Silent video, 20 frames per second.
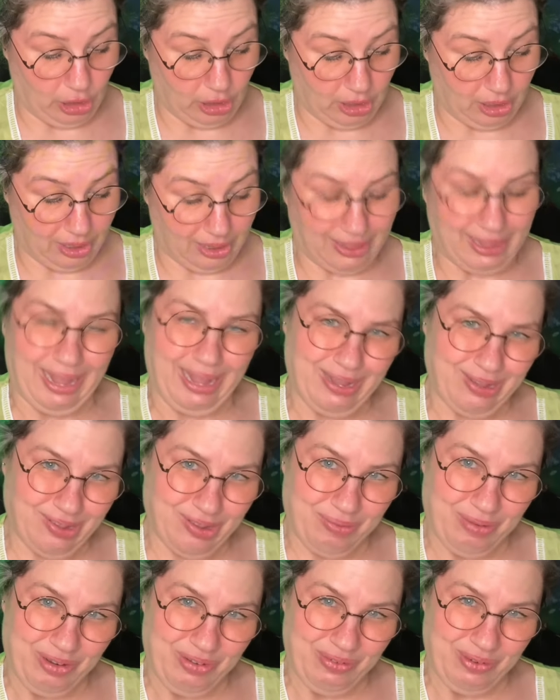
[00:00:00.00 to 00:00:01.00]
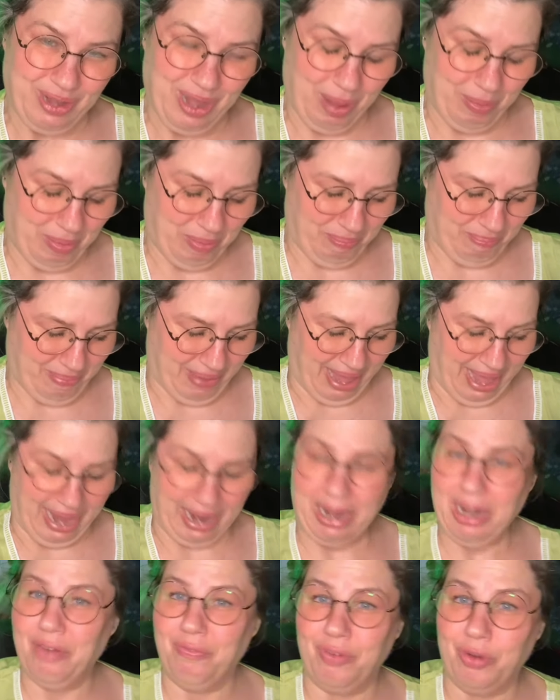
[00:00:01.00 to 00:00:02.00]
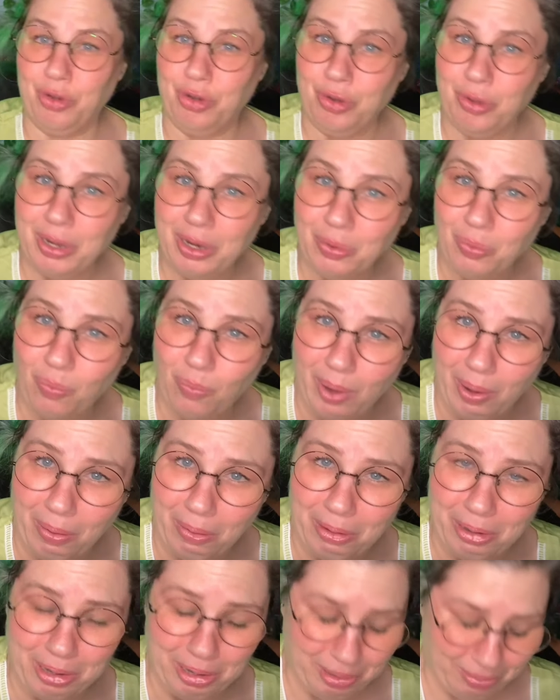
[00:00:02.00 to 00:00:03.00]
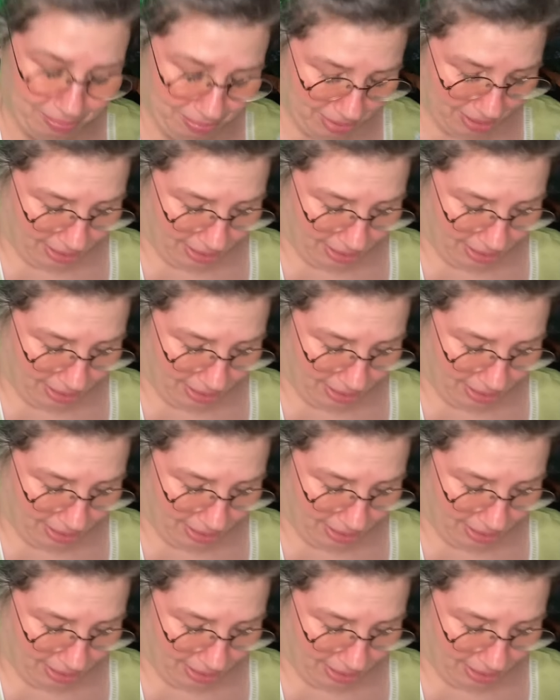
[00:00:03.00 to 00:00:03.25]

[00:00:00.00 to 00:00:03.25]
thank you so much for coming back. And if you're new here, welcome.